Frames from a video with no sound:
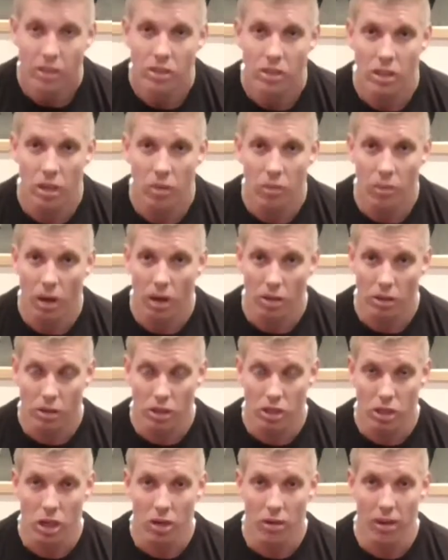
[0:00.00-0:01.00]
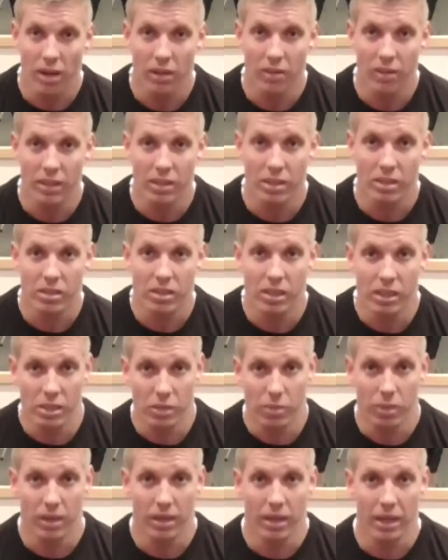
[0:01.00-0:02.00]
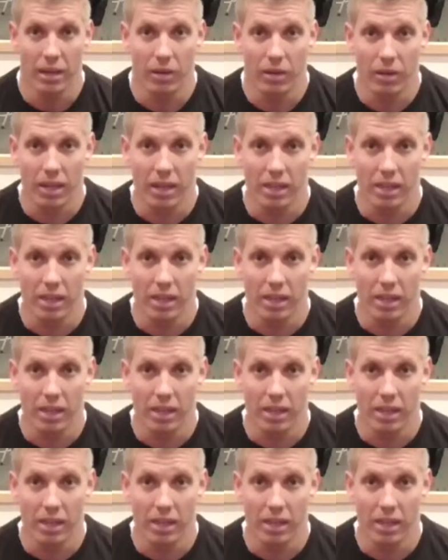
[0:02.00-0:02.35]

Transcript: So I'm going to show that on this one now.